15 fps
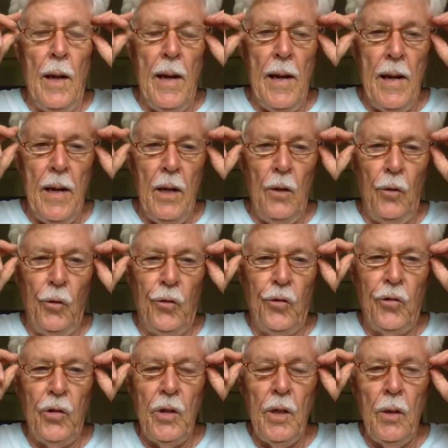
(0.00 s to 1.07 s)
and
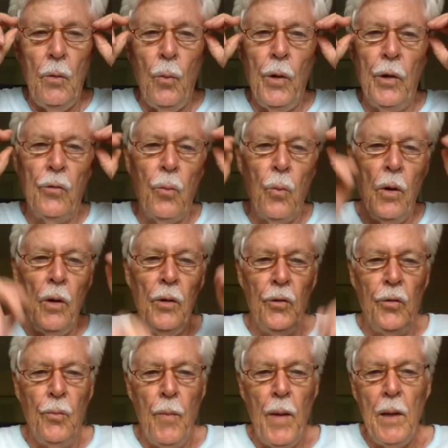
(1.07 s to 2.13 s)
see which
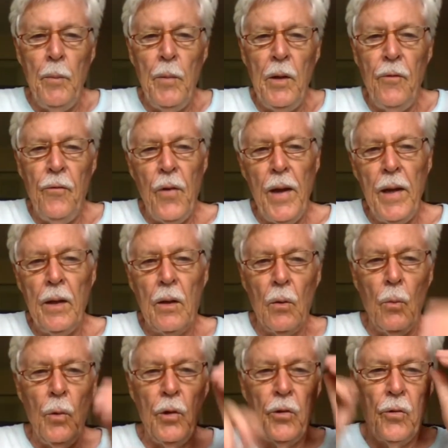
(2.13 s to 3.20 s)
ones may be fake
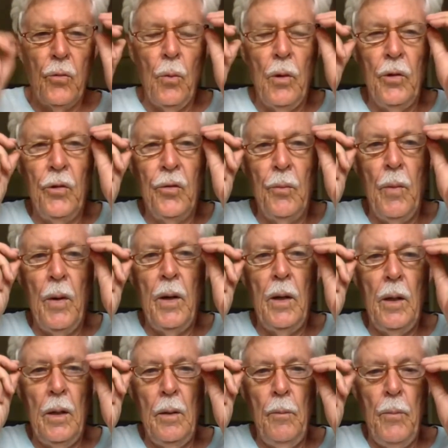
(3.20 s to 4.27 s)
or which ones
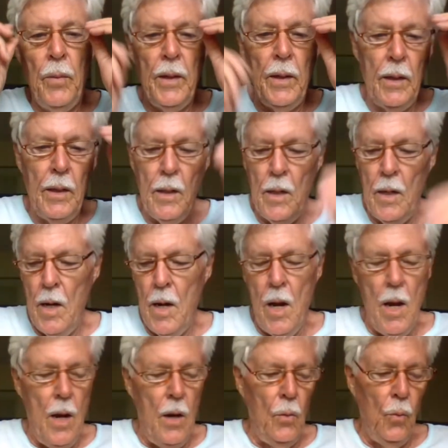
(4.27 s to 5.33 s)
may be
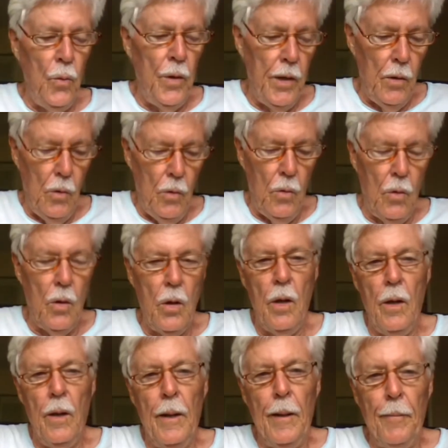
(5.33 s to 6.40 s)
real.
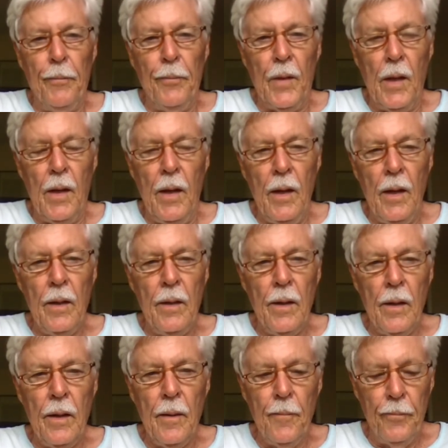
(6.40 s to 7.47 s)

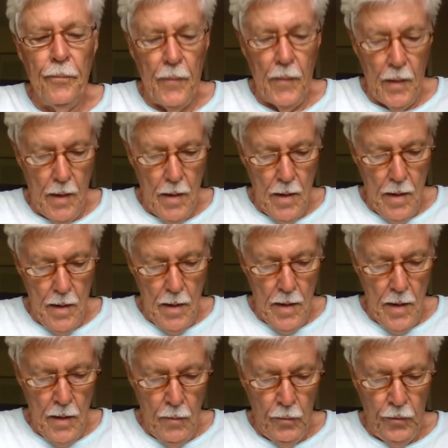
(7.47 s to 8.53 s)
And
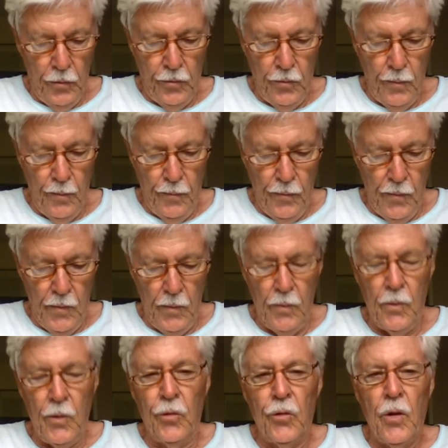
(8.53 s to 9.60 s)
I was
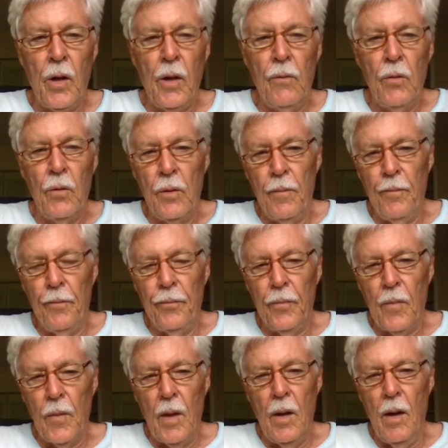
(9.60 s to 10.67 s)
discovered
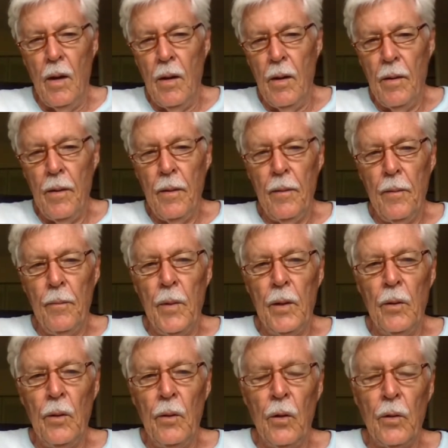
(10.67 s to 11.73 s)

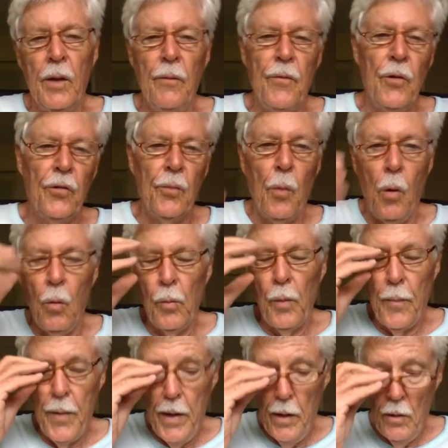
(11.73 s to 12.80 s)
in looking for some home
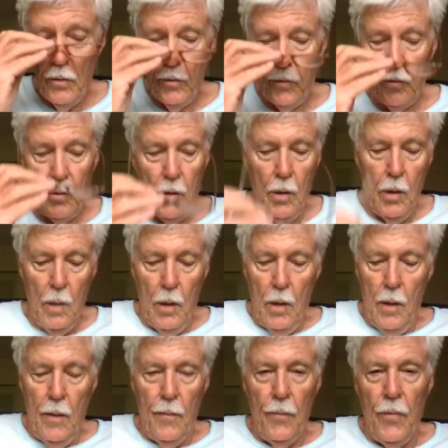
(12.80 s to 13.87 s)
repairs
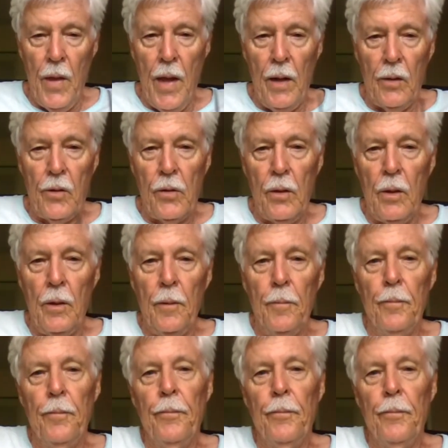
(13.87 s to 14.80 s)
that a